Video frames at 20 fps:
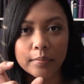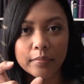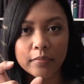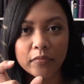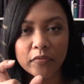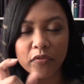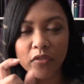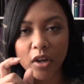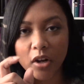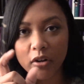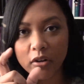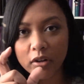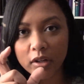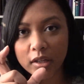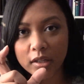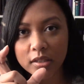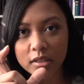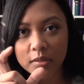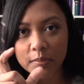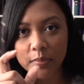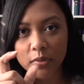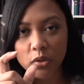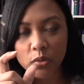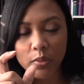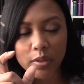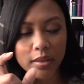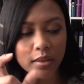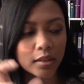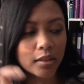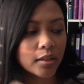variance
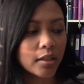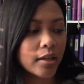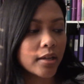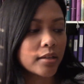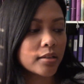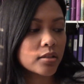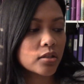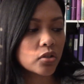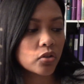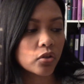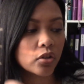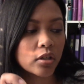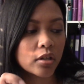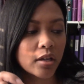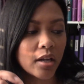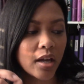between the lines. So you're going to